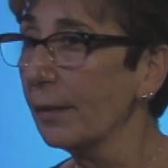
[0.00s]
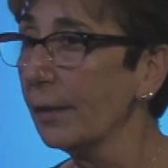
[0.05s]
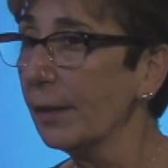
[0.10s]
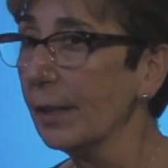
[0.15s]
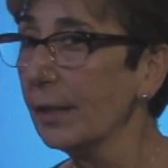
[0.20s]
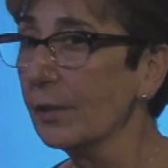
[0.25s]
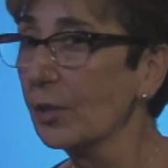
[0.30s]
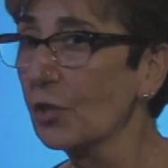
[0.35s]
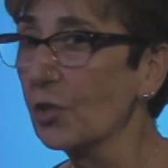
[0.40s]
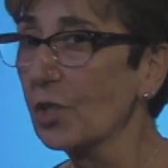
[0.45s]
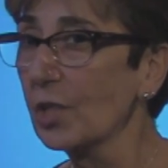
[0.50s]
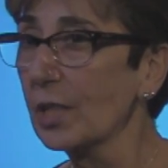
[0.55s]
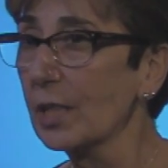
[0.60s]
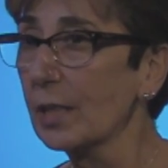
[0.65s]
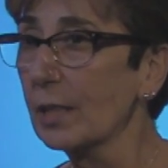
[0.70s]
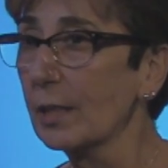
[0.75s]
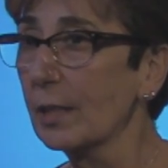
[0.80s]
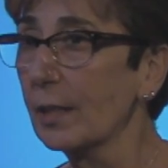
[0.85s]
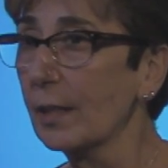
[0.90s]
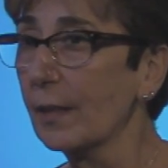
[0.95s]
it's just
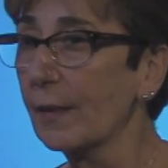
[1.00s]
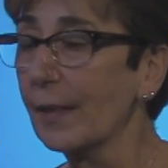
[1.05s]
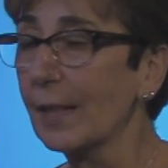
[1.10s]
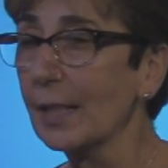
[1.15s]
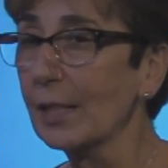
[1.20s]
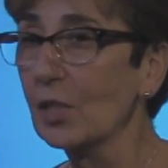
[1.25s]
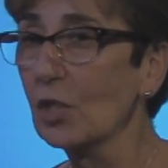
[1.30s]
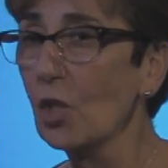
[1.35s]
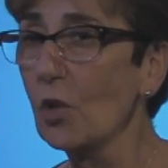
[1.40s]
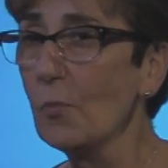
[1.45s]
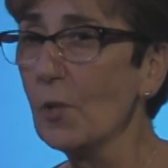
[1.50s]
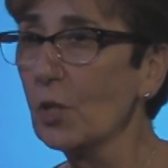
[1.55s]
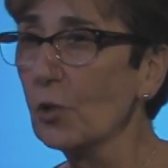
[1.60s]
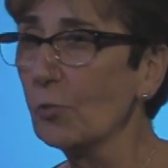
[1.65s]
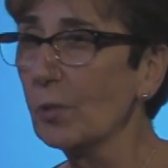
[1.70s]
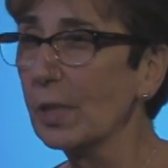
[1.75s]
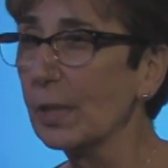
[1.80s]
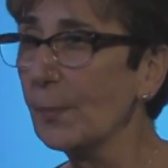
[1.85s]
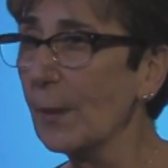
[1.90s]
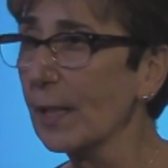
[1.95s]
there's so much
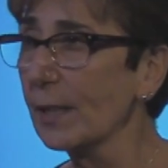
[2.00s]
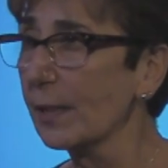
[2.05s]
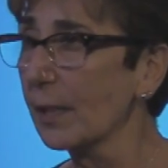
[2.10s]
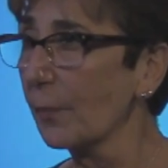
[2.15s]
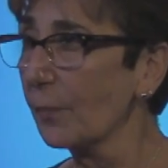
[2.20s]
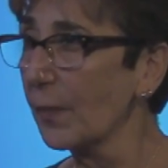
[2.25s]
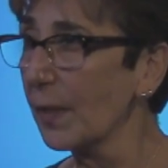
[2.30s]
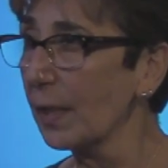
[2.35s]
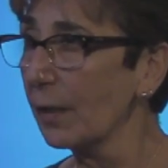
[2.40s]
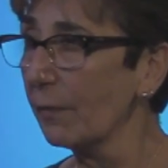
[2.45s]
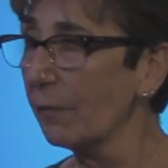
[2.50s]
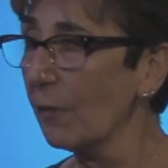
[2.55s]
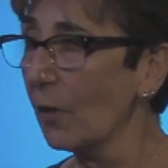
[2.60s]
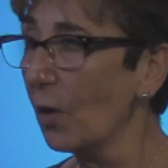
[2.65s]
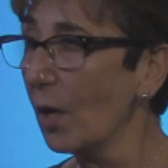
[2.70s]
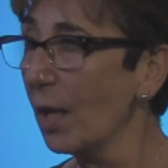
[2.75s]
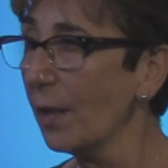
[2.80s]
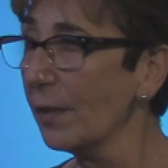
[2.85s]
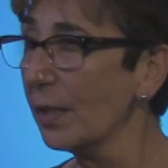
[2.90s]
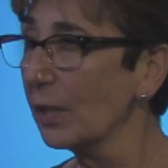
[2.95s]
respect up there for
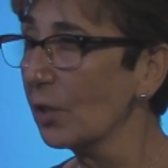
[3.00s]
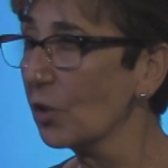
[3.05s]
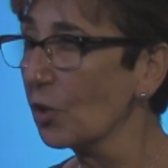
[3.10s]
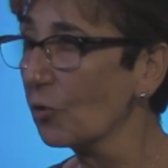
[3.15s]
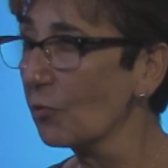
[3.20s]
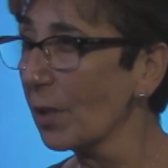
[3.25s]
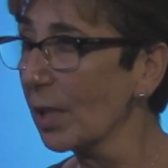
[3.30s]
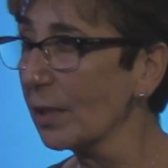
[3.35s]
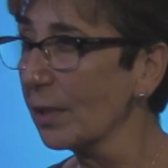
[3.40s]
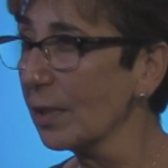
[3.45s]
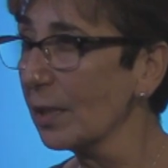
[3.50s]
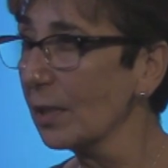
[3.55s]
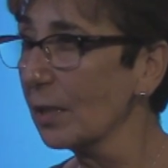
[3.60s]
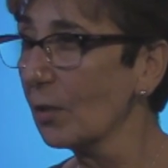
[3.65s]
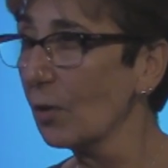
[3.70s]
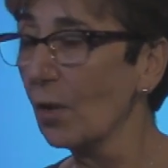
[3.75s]
all the instructors.